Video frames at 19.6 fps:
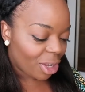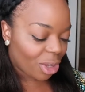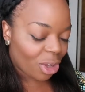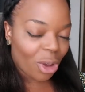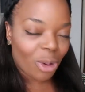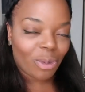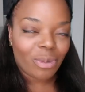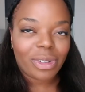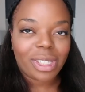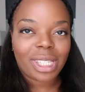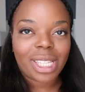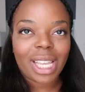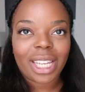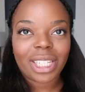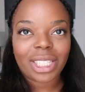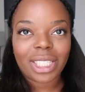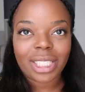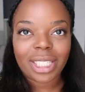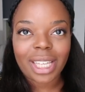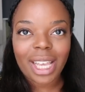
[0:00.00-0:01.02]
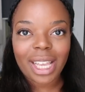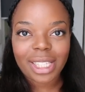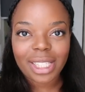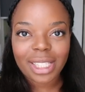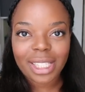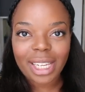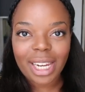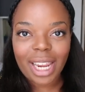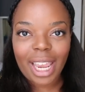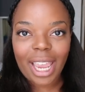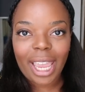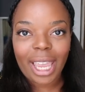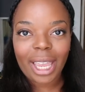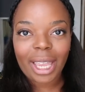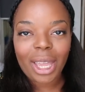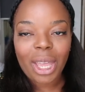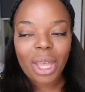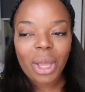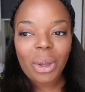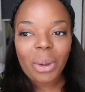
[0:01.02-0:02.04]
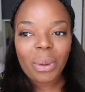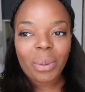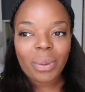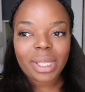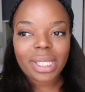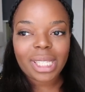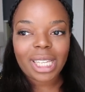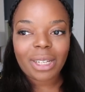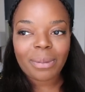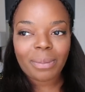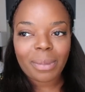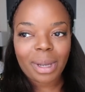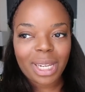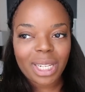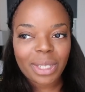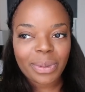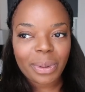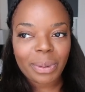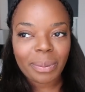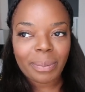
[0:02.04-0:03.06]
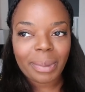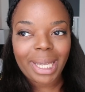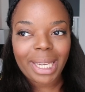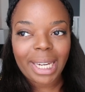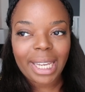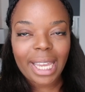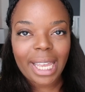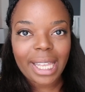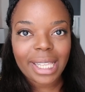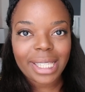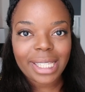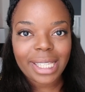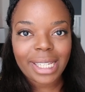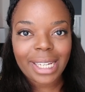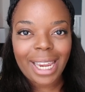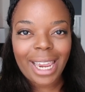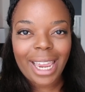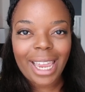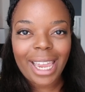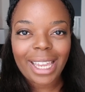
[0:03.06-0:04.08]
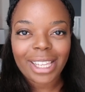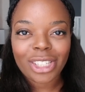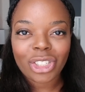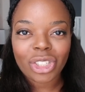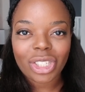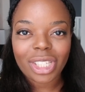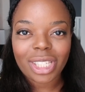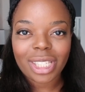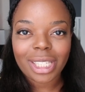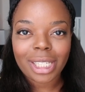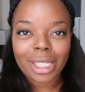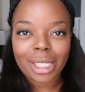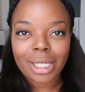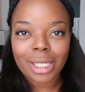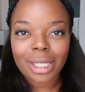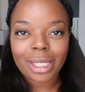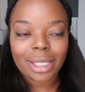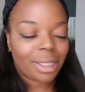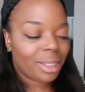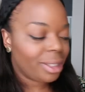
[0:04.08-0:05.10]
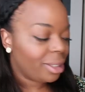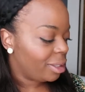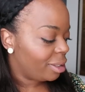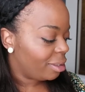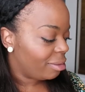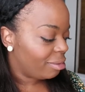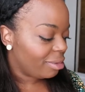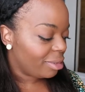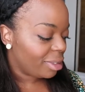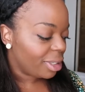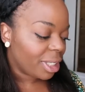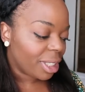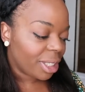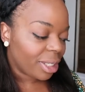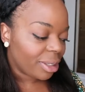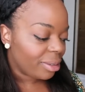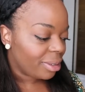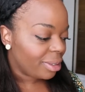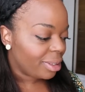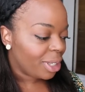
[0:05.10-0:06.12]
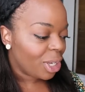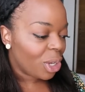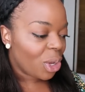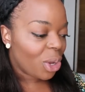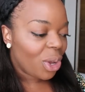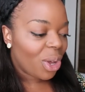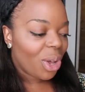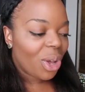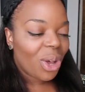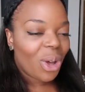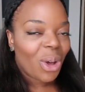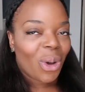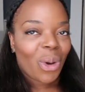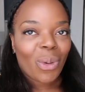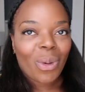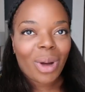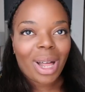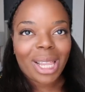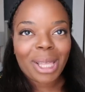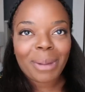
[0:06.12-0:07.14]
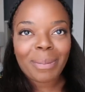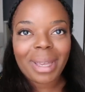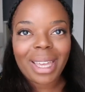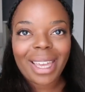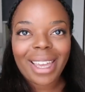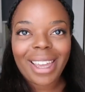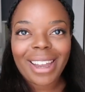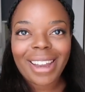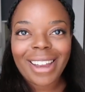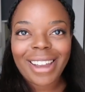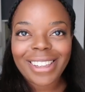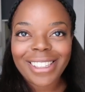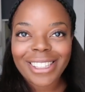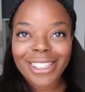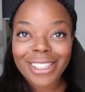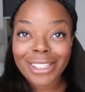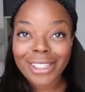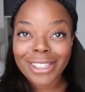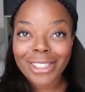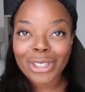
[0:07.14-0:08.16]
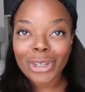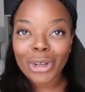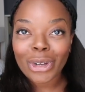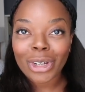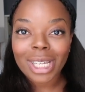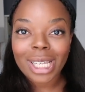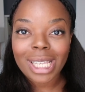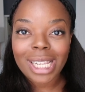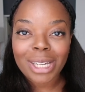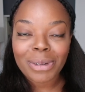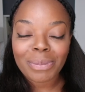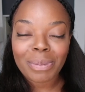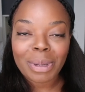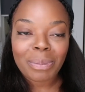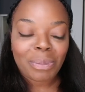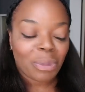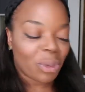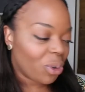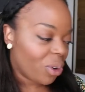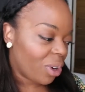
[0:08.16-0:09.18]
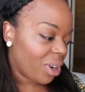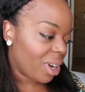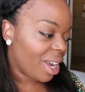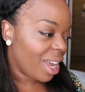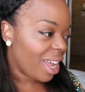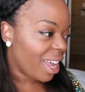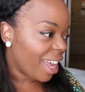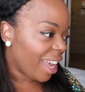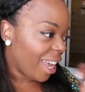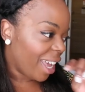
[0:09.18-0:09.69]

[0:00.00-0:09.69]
conversation yesterday, we said we might as well meet again today, just to, you know, while I'm here, just to talk a little bit more.